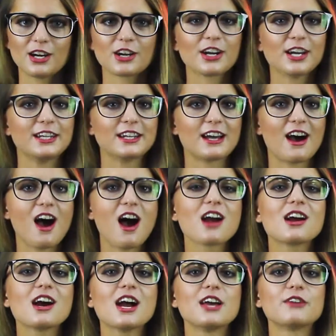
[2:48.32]
Reina,
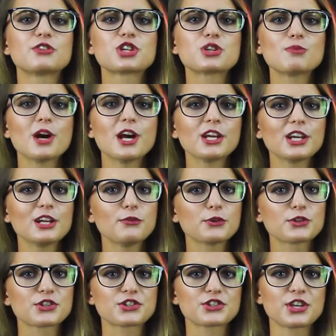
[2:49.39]
Agaev, Schmeichel for
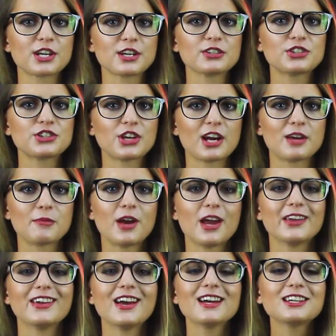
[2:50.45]
the second time
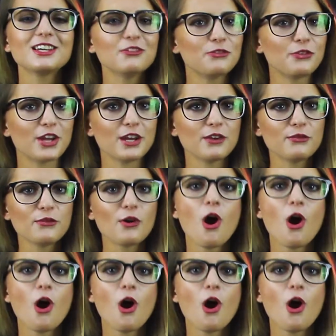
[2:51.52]
and Akinfeev